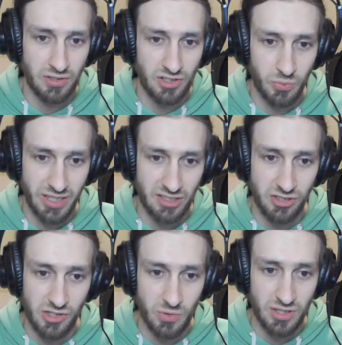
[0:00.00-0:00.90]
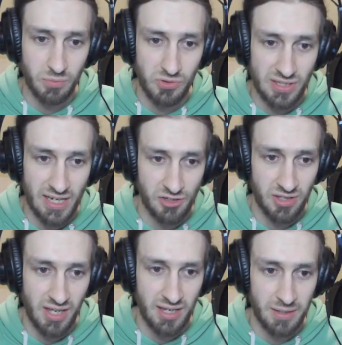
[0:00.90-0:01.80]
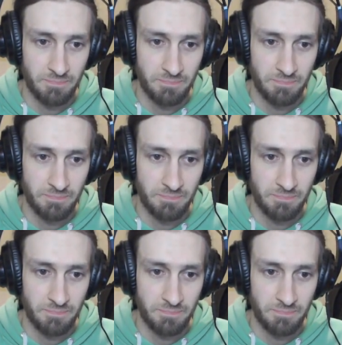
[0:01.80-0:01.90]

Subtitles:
so we need to do a double slash there.